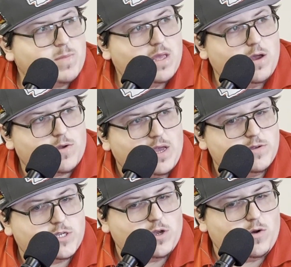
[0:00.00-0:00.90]
Okay,
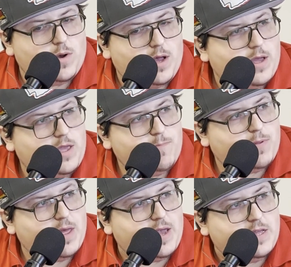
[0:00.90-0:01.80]
so he
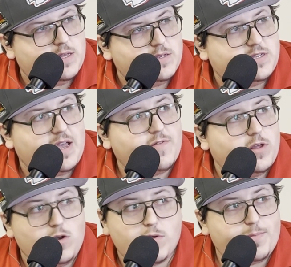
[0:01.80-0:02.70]
played 7.
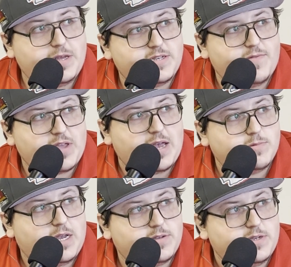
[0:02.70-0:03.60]
He only played 7
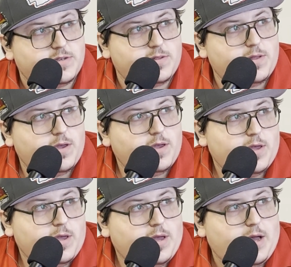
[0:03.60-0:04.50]
games last season,
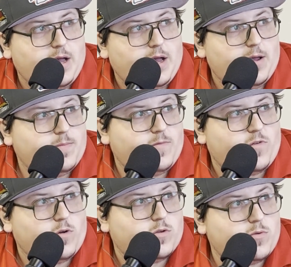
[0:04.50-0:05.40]

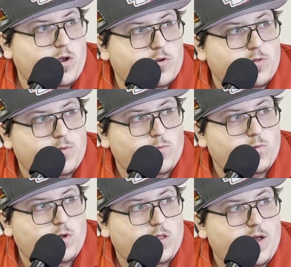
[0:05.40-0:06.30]
for
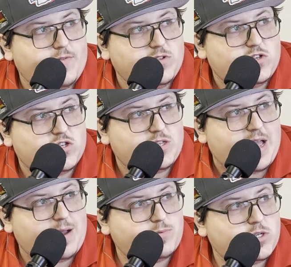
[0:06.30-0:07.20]
311
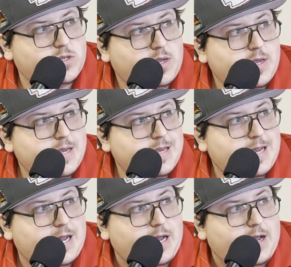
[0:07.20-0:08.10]
snaps.
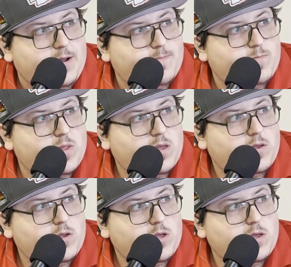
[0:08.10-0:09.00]

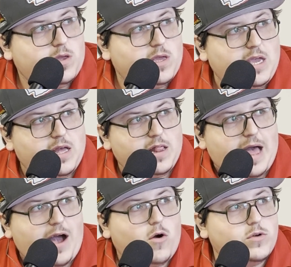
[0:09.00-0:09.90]
He
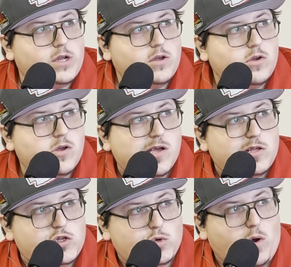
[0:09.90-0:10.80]
allowed
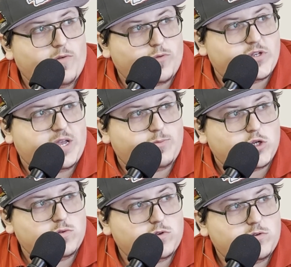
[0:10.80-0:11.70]
12
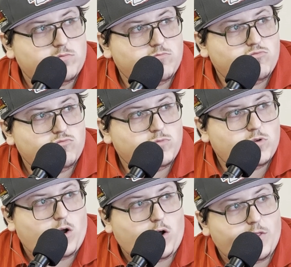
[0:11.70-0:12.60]
receptions
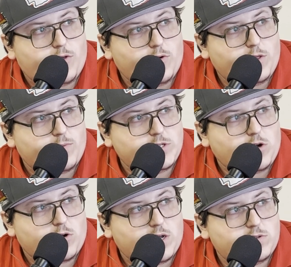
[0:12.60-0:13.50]
on 33
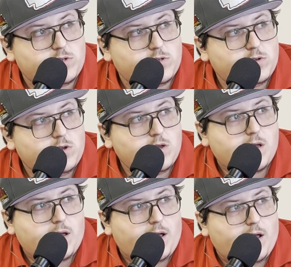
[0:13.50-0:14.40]
targets,
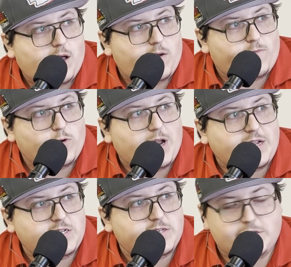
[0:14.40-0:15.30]
for
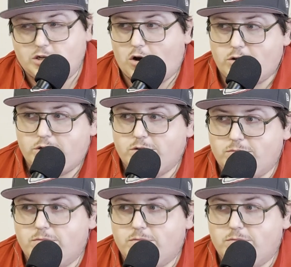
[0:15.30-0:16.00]
96 yards.